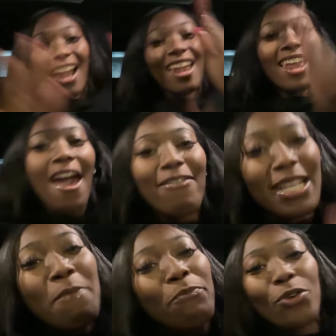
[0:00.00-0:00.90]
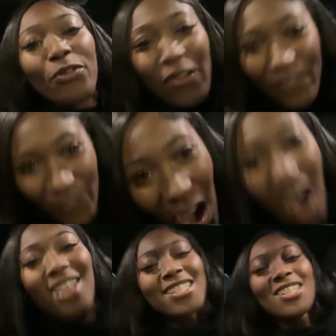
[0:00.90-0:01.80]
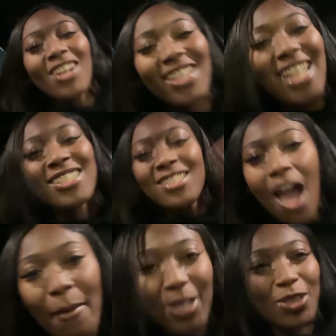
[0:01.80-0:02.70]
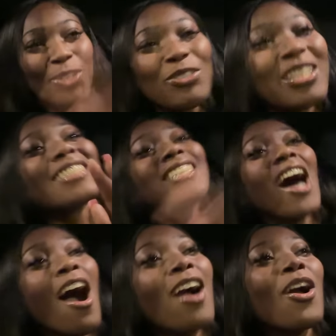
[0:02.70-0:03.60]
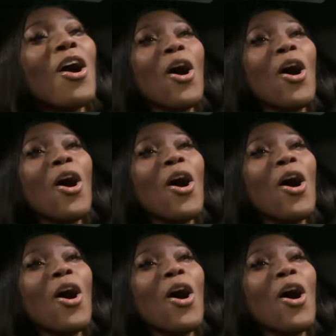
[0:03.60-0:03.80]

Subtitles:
Life's improving fast. Look at that German Guten Tag.